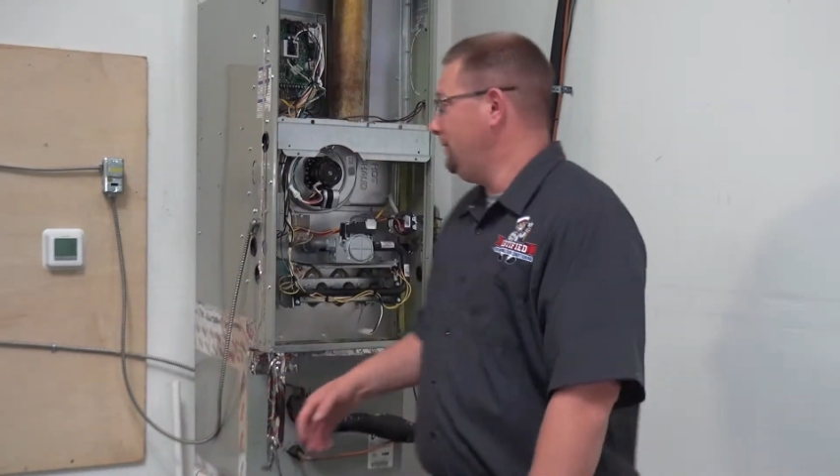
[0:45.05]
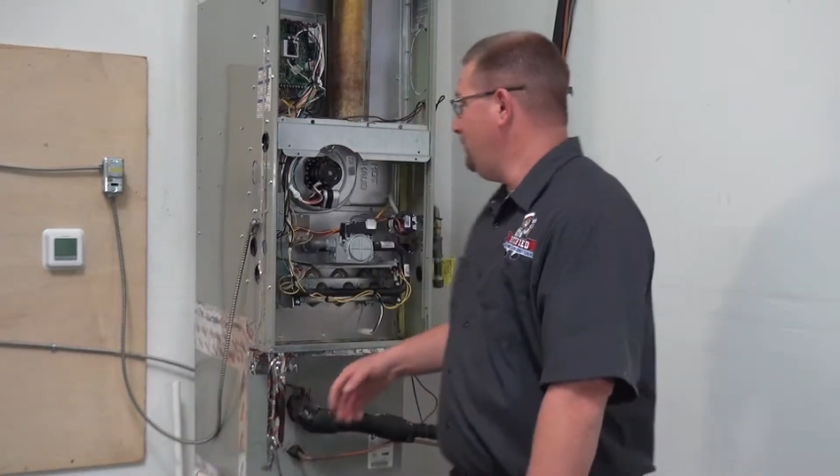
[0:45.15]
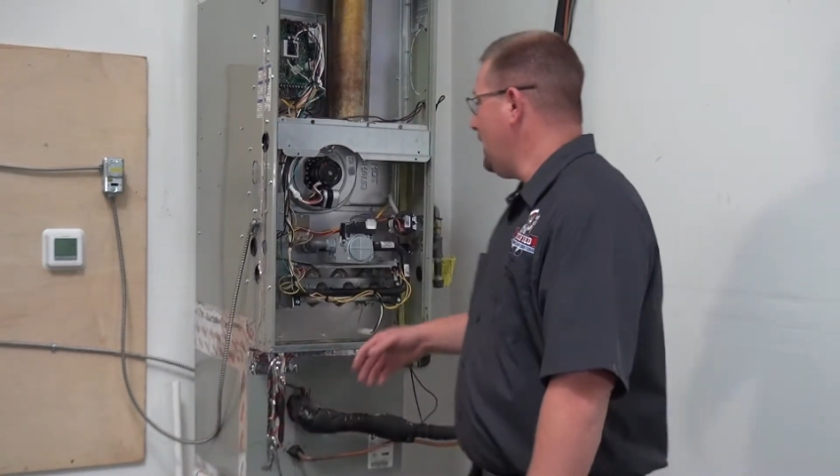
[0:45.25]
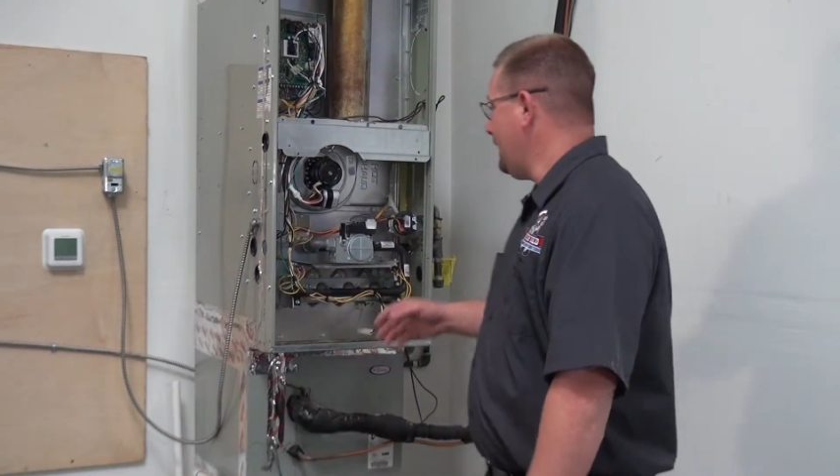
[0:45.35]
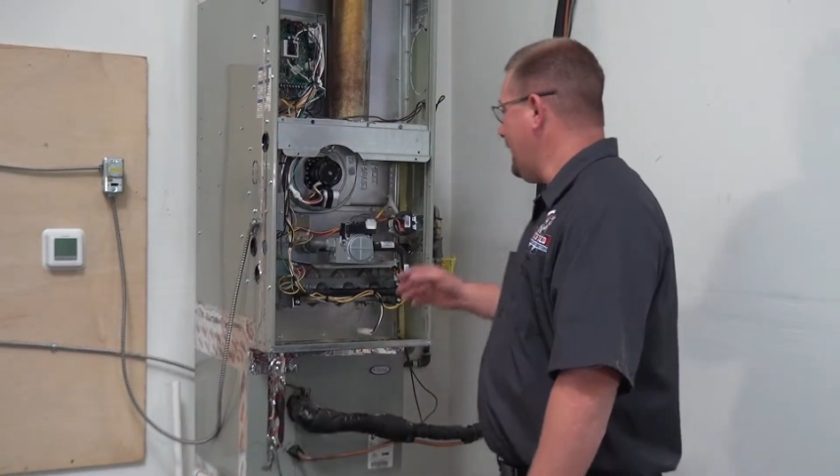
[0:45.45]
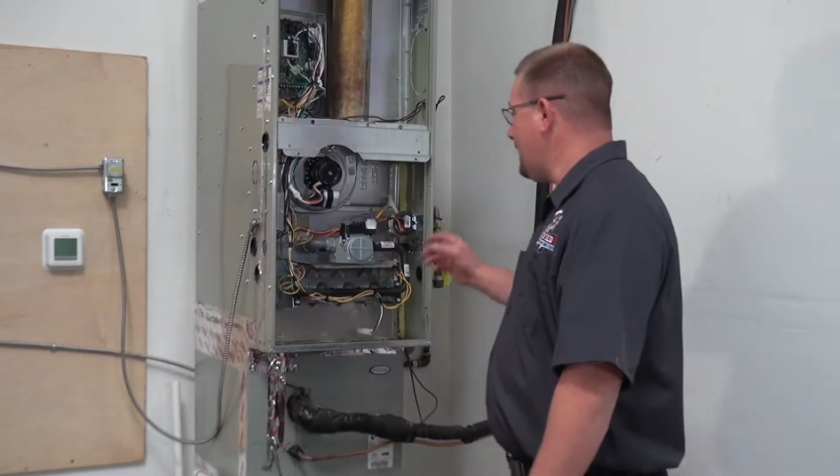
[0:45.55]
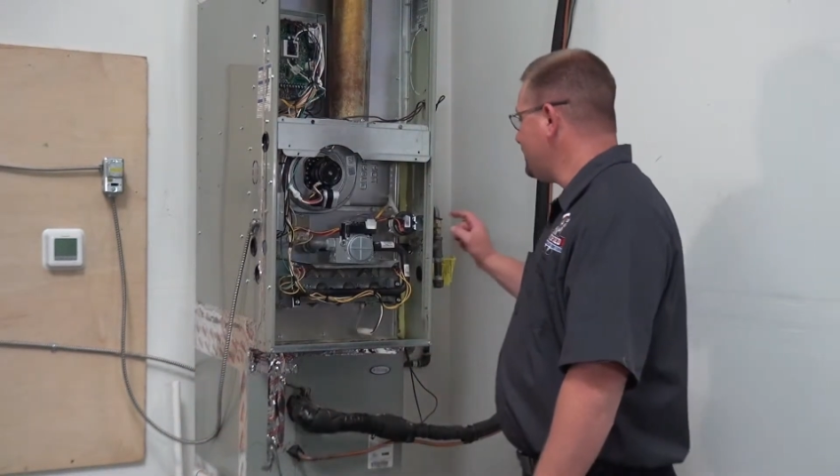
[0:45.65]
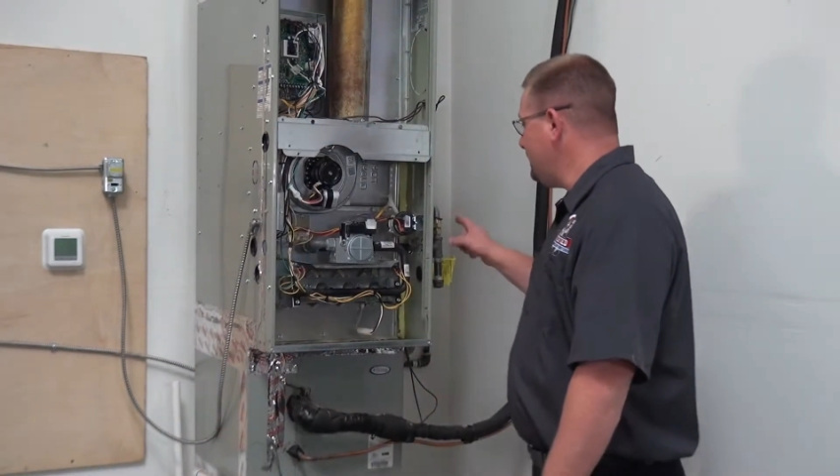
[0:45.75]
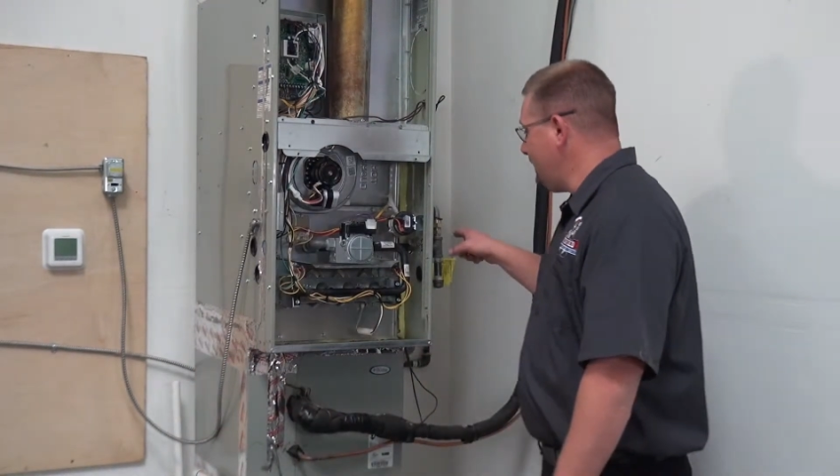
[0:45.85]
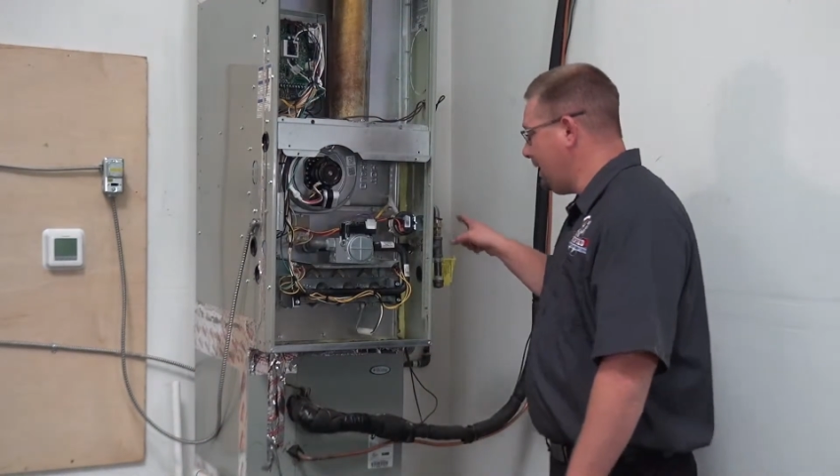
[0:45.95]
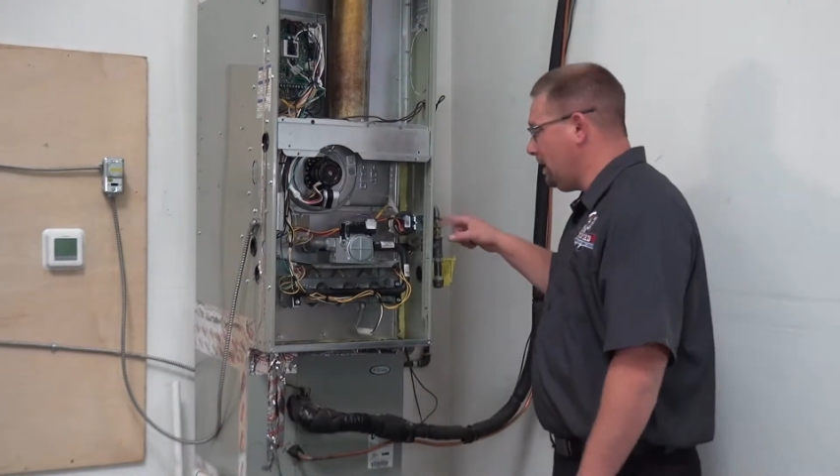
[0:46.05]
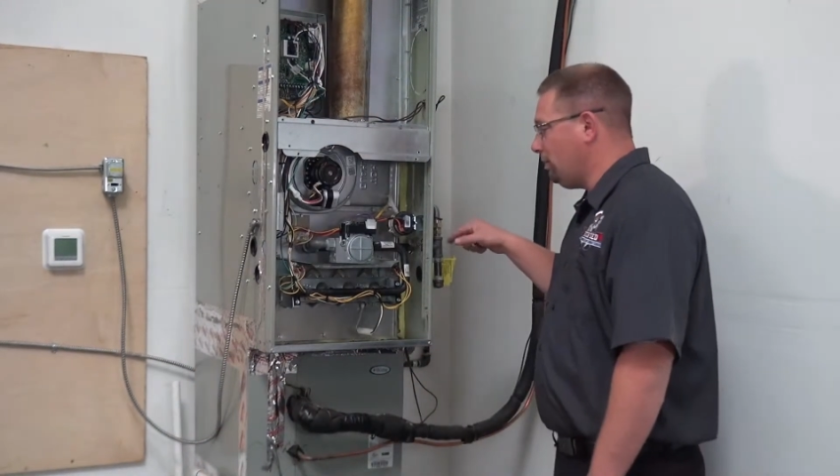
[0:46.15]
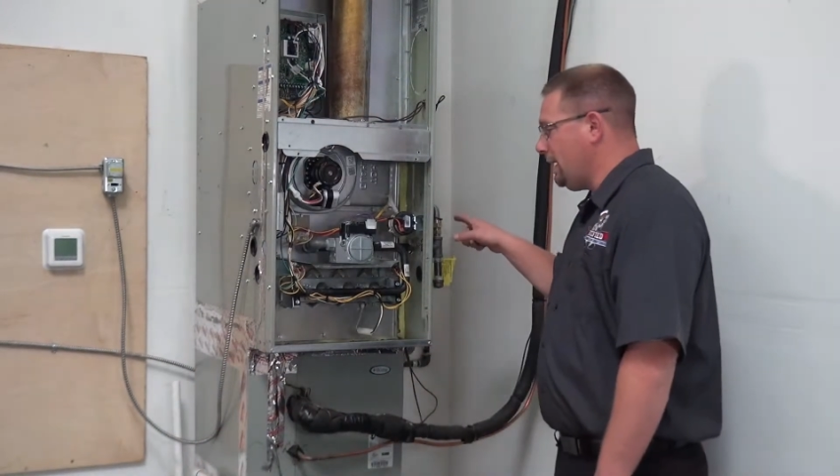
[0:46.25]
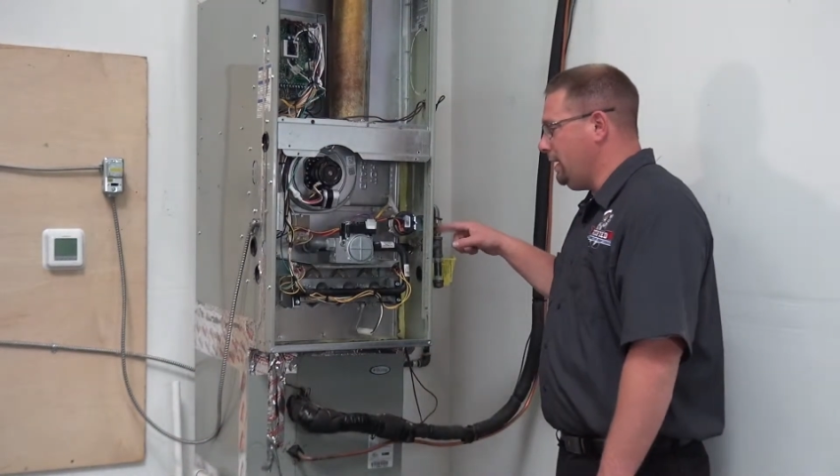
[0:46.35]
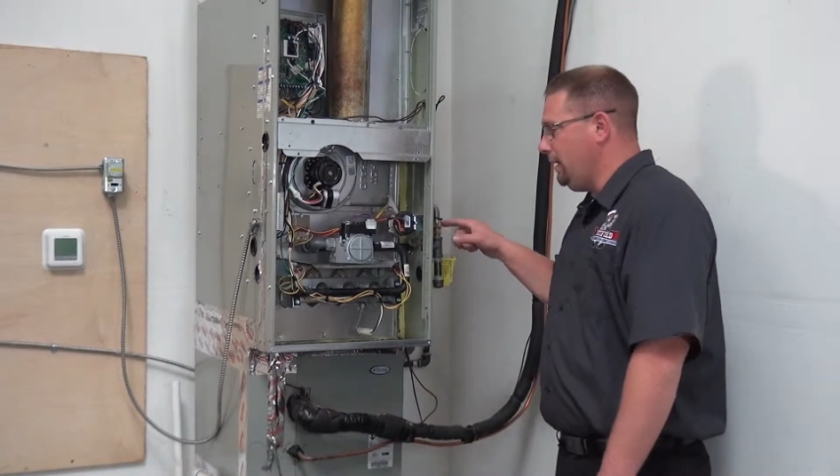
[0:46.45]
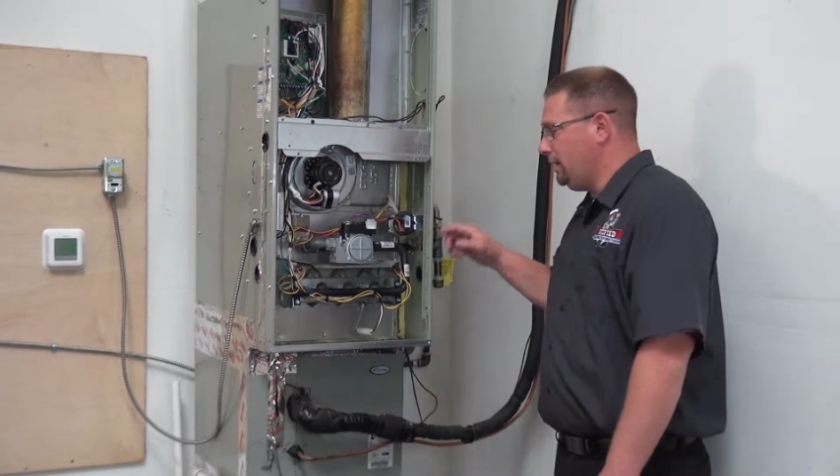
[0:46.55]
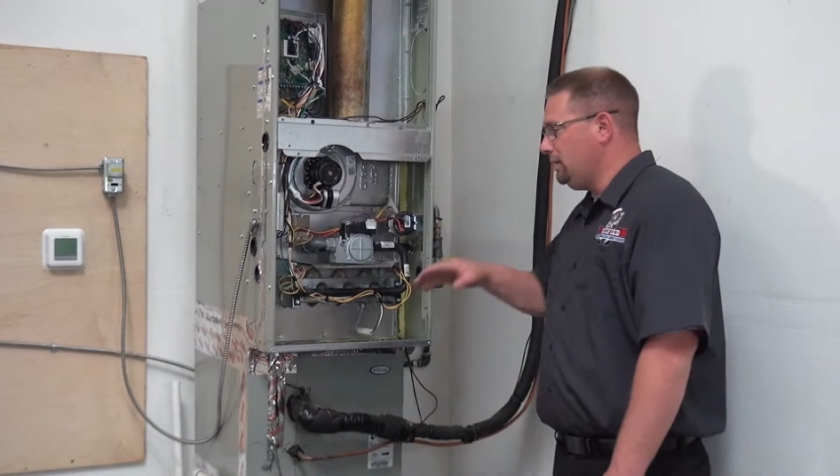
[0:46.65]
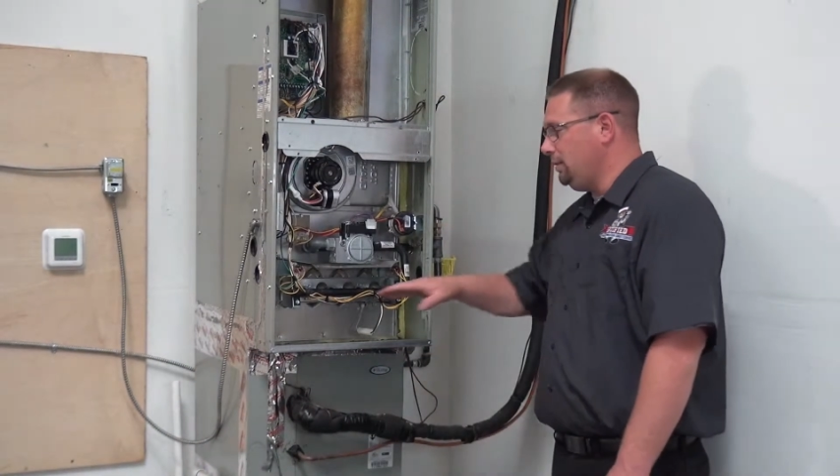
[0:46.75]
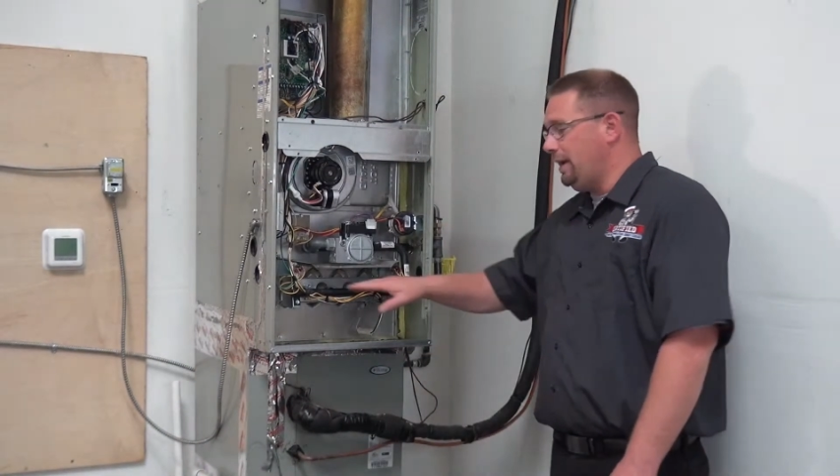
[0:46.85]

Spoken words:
If you got gas leaking out right here,